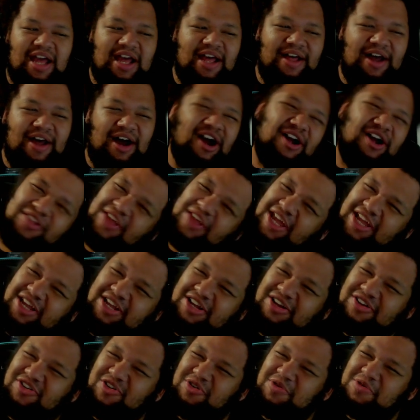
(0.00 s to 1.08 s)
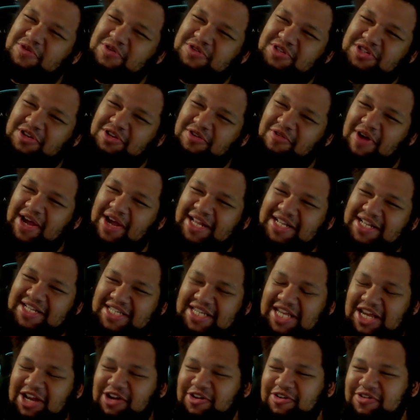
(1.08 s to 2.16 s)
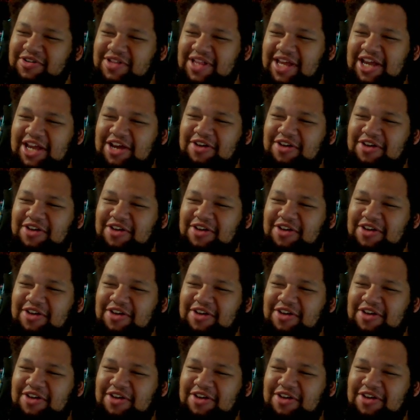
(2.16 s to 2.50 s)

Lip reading: are they cruiserweight secretly,